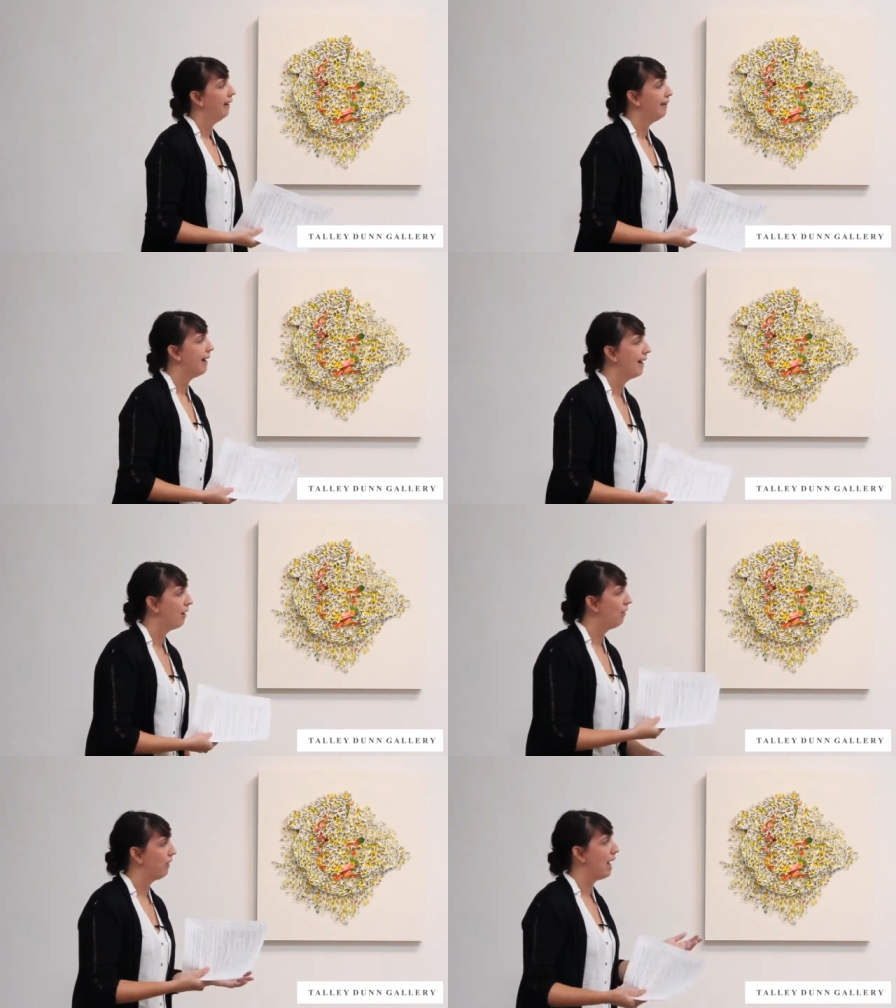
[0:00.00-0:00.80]
That
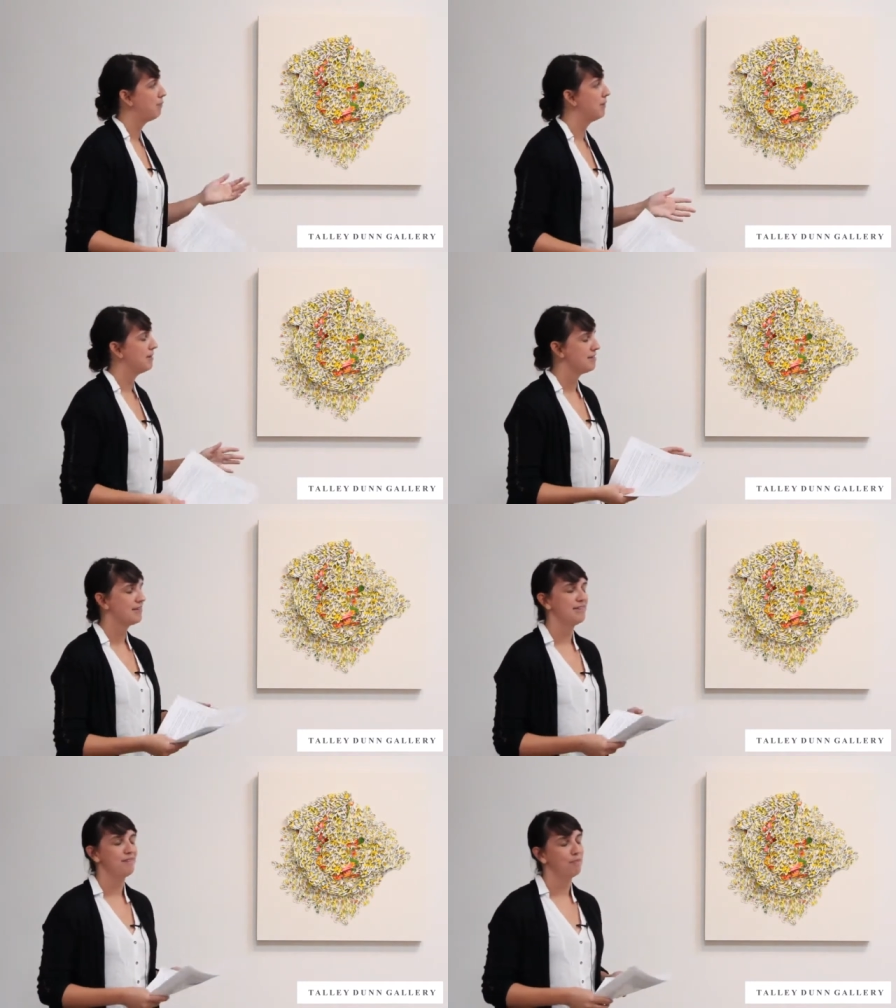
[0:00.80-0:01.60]
all
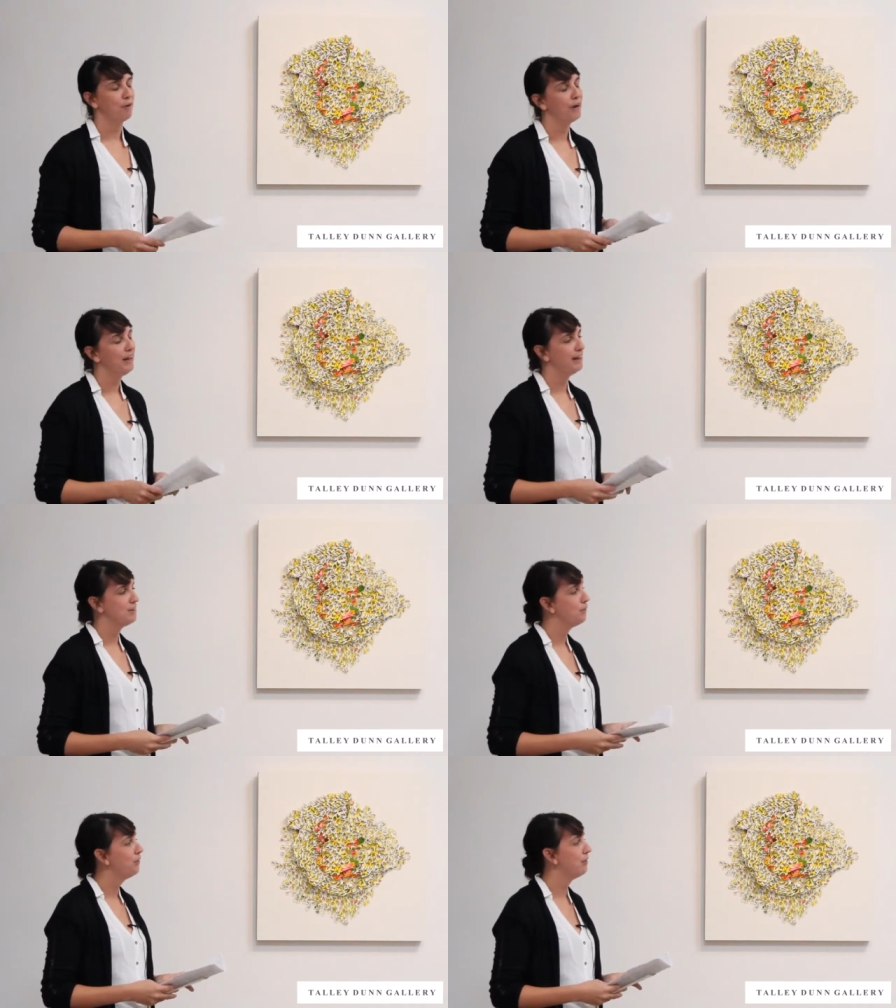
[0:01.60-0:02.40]
happens pretty
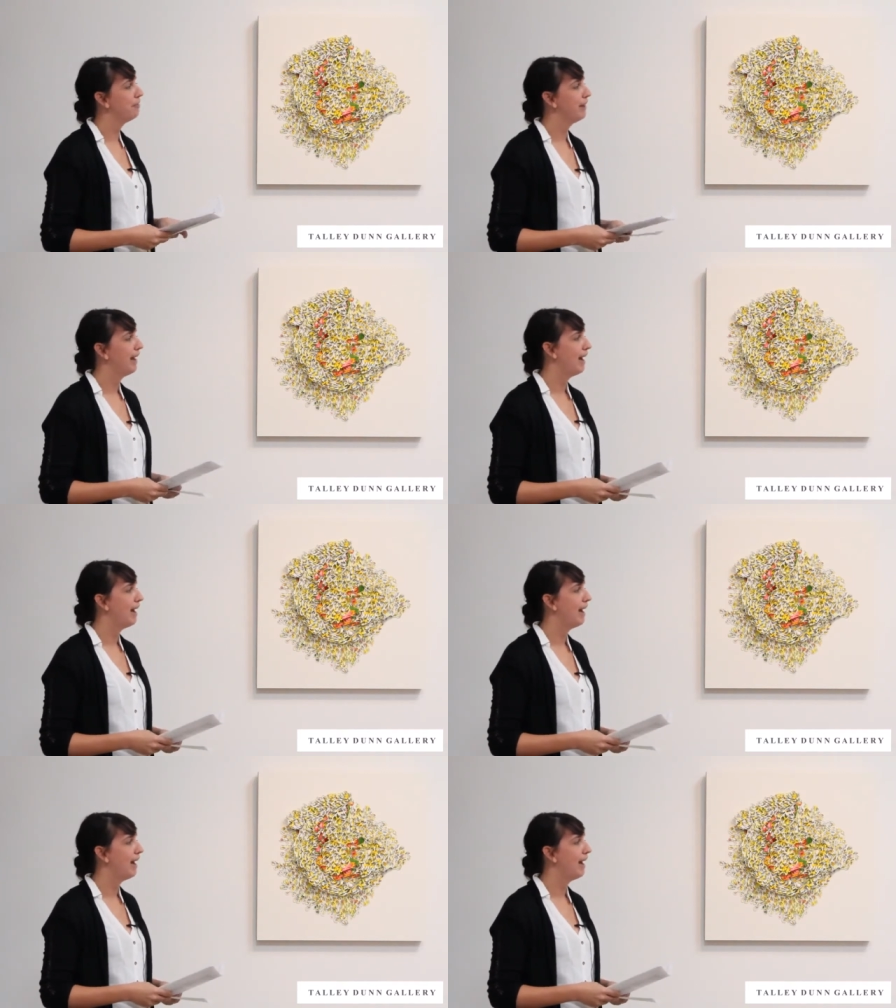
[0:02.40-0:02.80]
intuitively.